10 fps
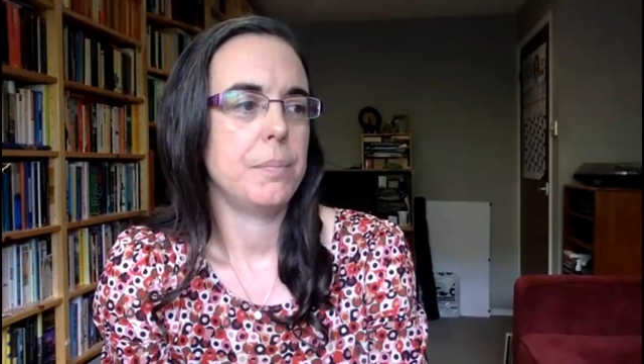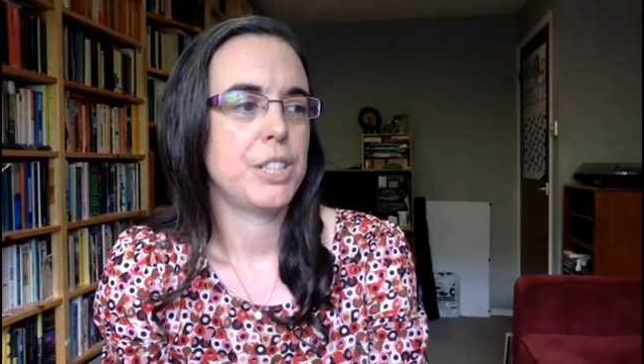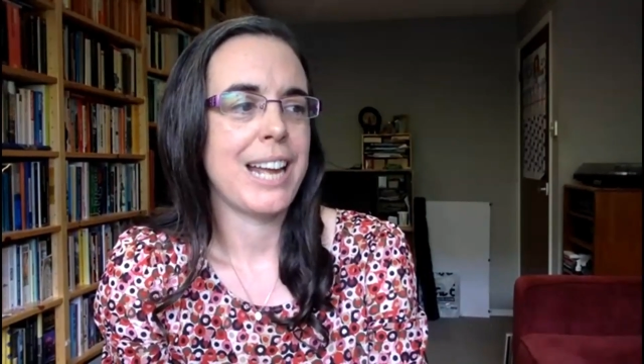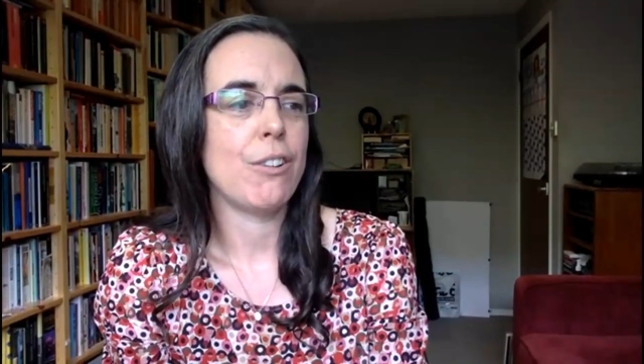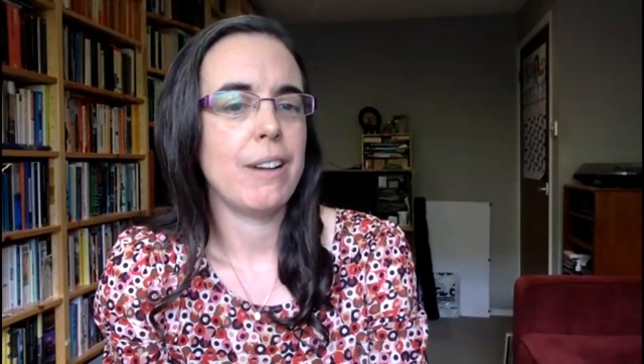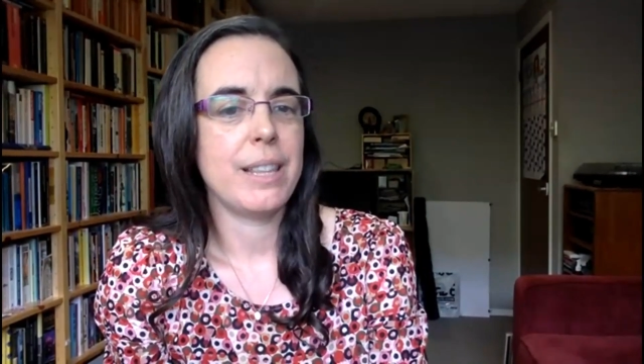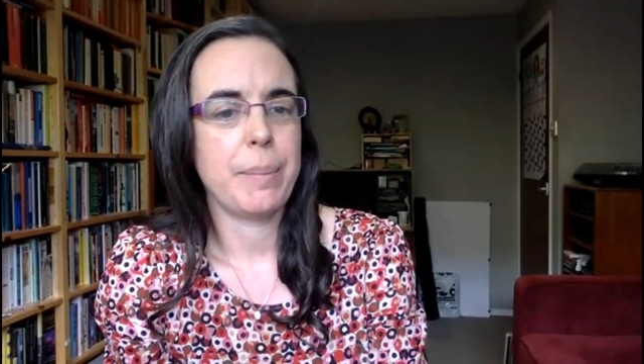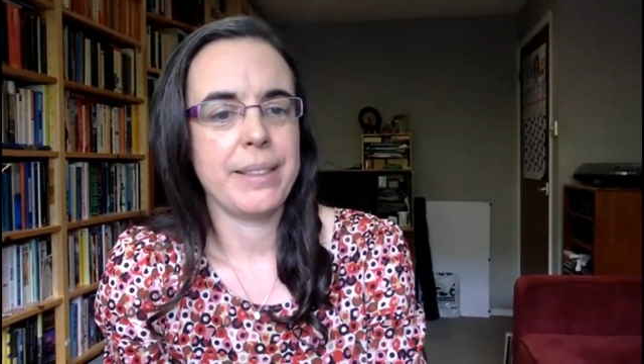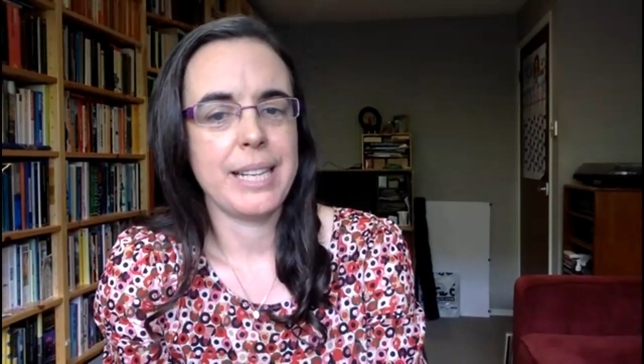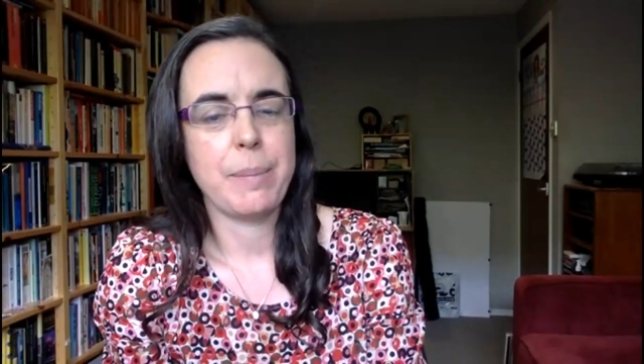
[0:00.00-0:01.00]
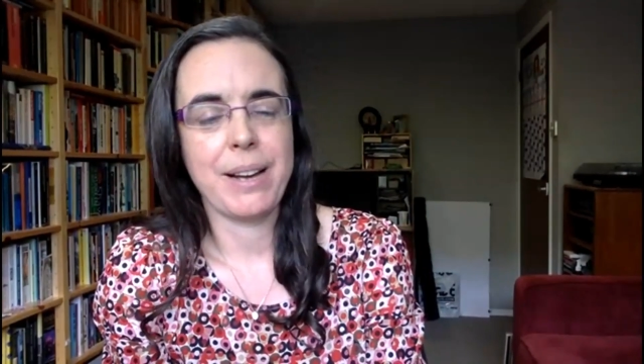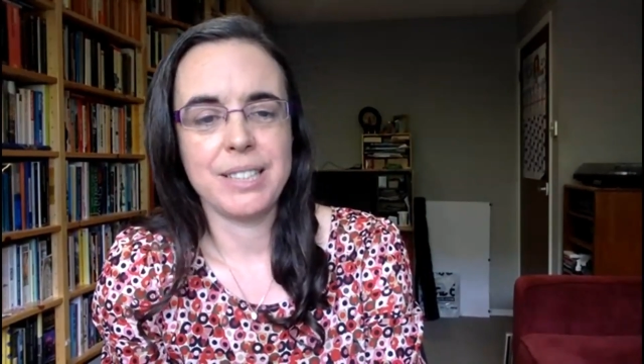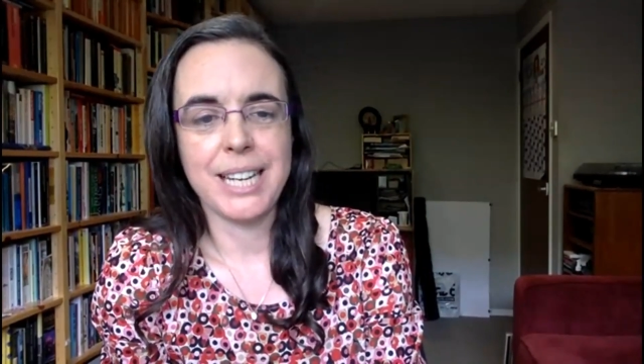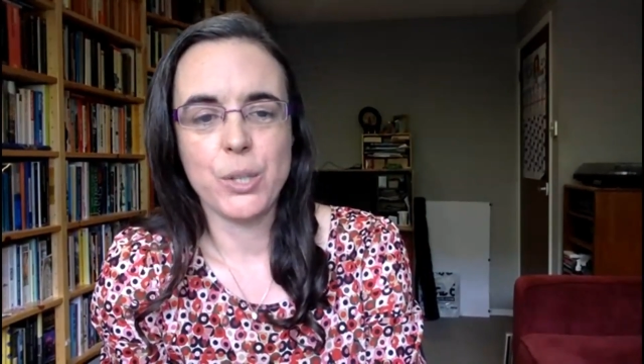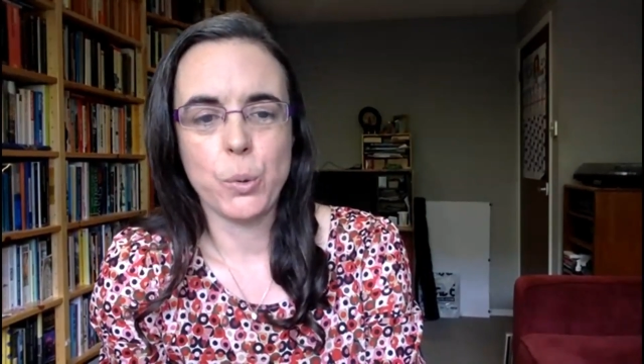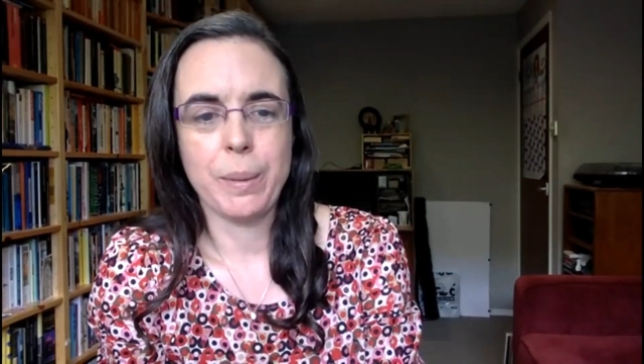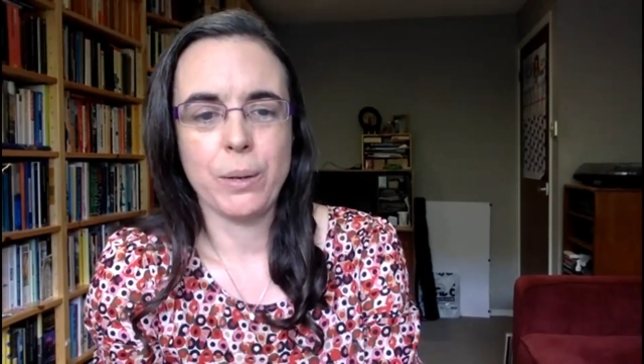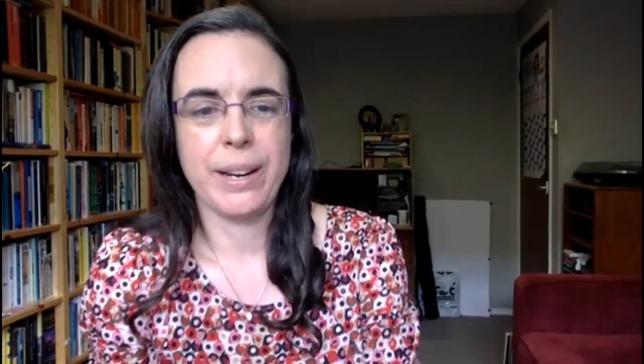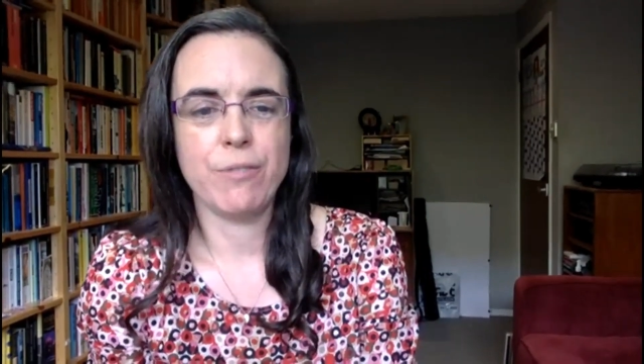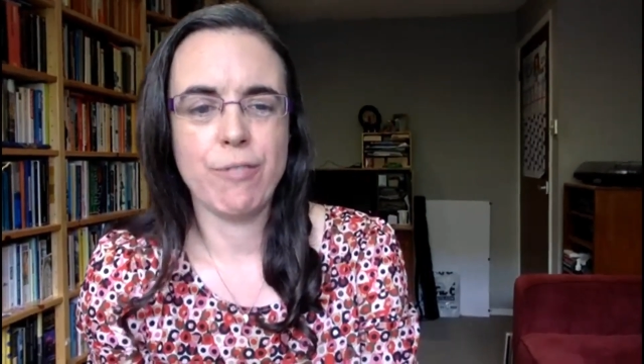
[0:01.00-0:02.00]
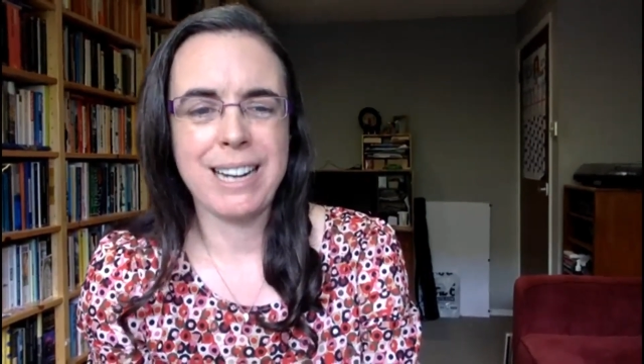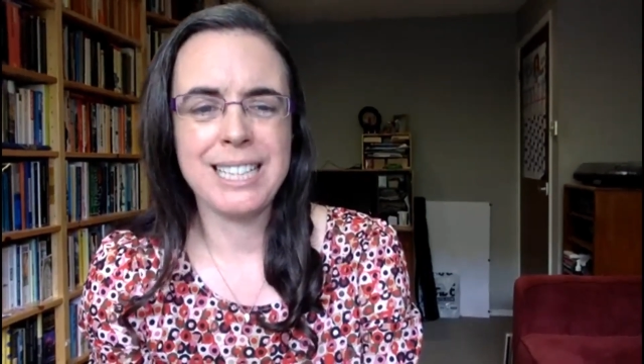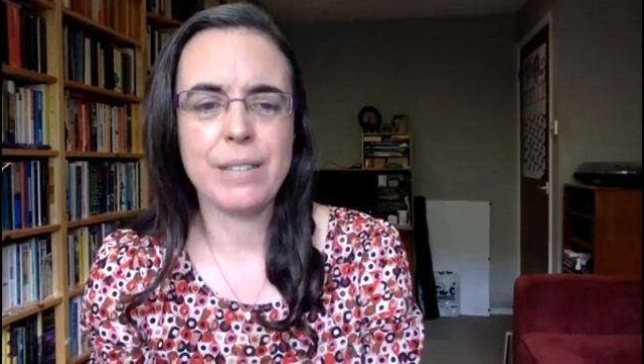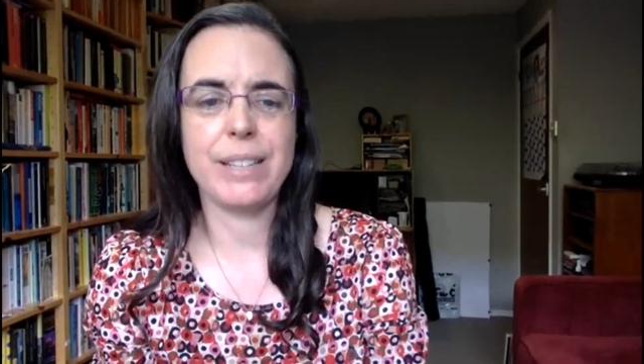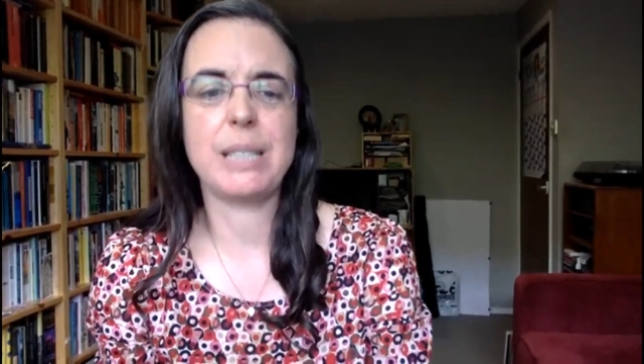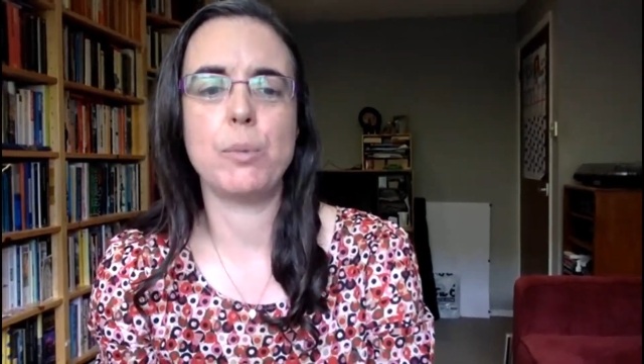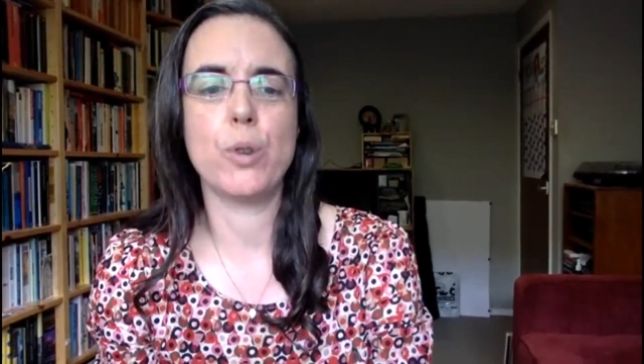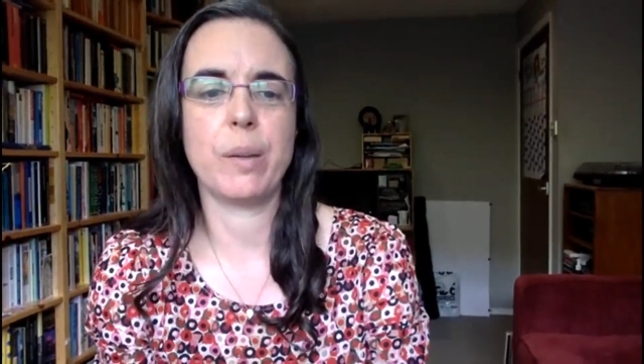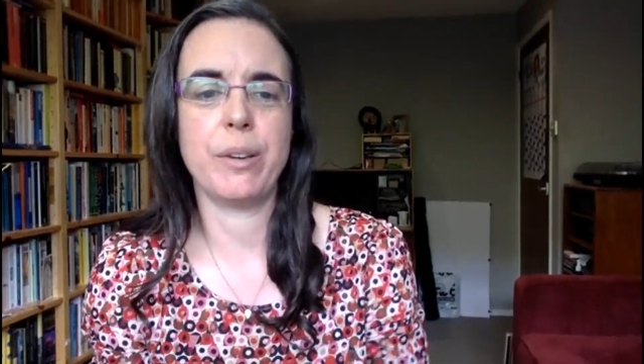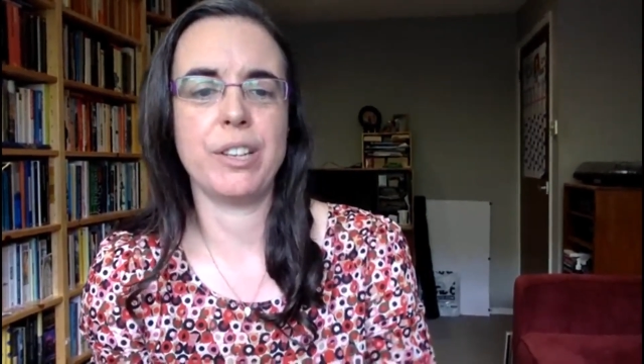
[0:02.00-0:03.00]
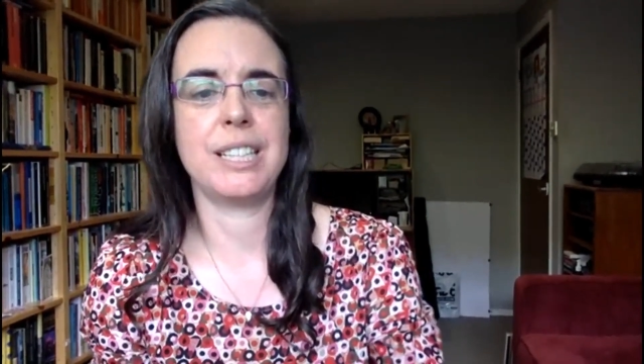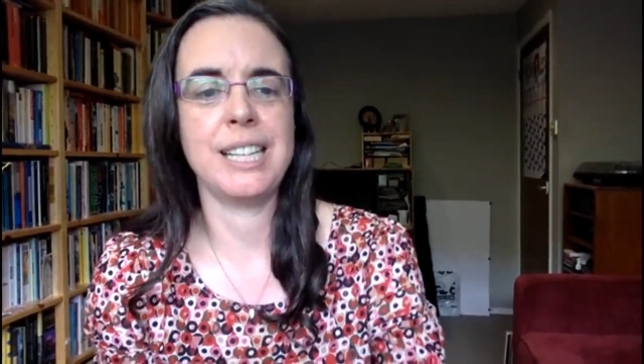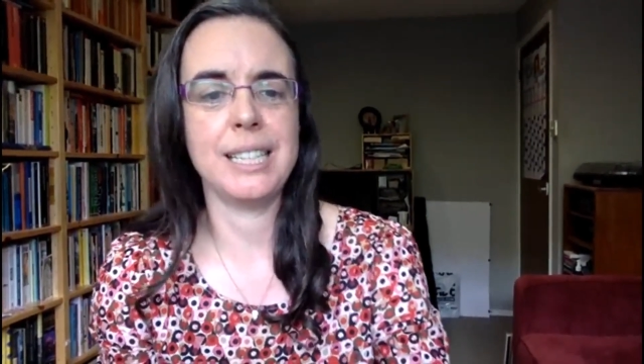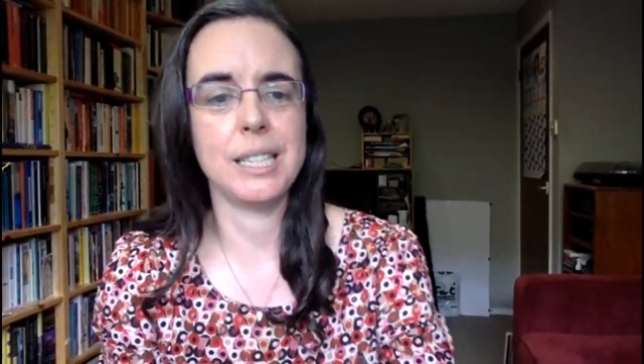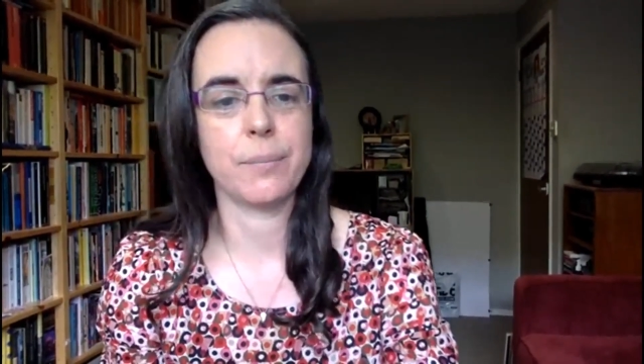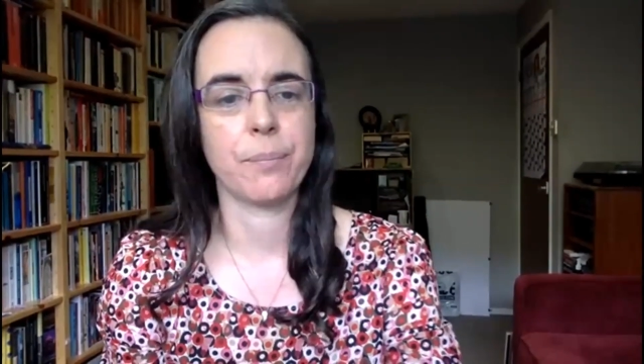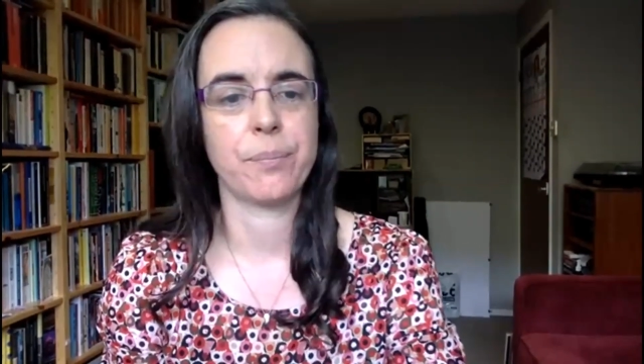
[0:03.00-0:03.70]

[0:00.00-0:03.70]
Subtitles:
generally these power stations were built in relatively small communities.